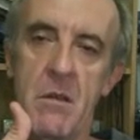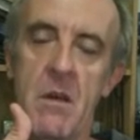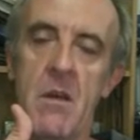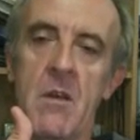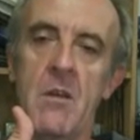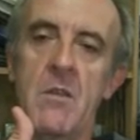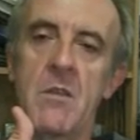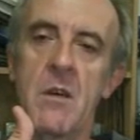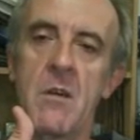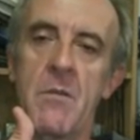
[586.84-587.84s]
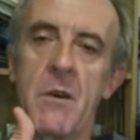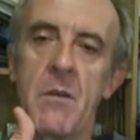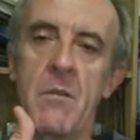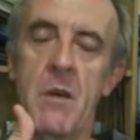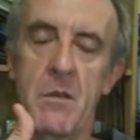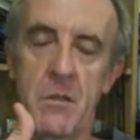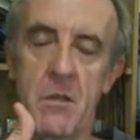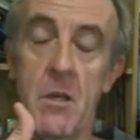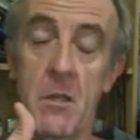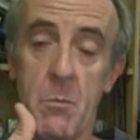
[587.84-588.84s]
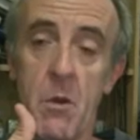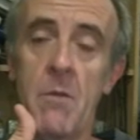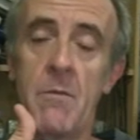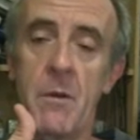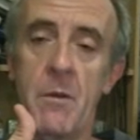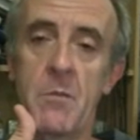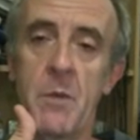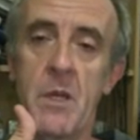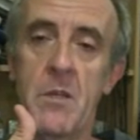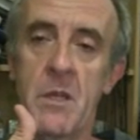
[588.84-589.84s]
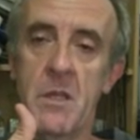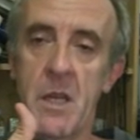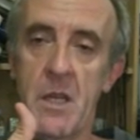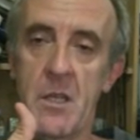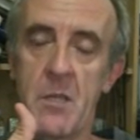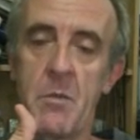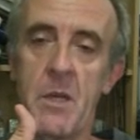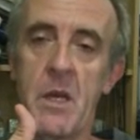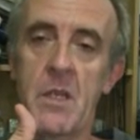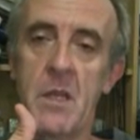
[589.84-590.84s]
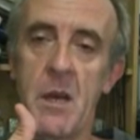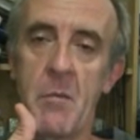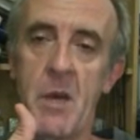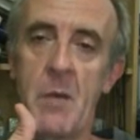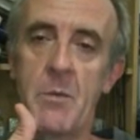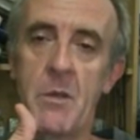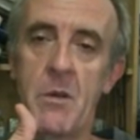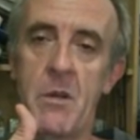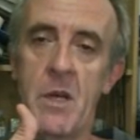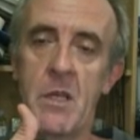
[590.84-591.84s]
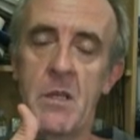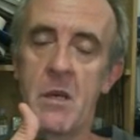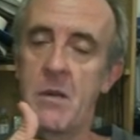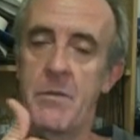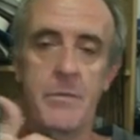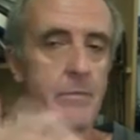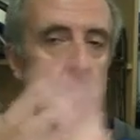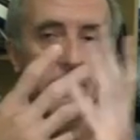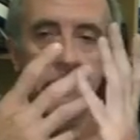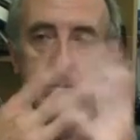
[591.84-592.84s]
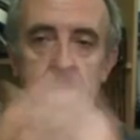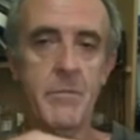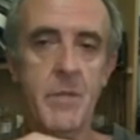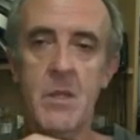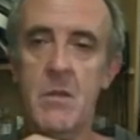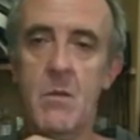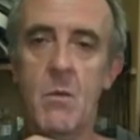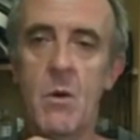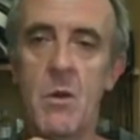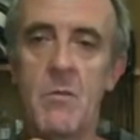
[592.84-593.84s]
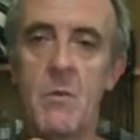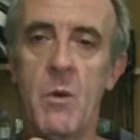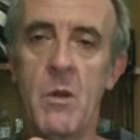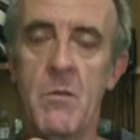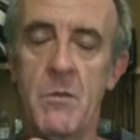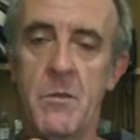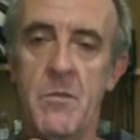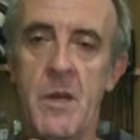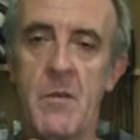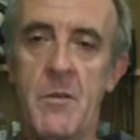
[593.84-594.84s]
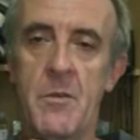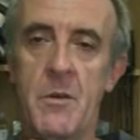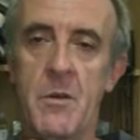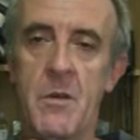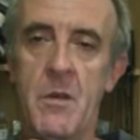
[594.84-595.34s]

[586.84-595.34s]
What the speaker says: a good cell phone, a smartphone especially, it's got a GPS, got maps and all that stuff. Wonderful survival tool.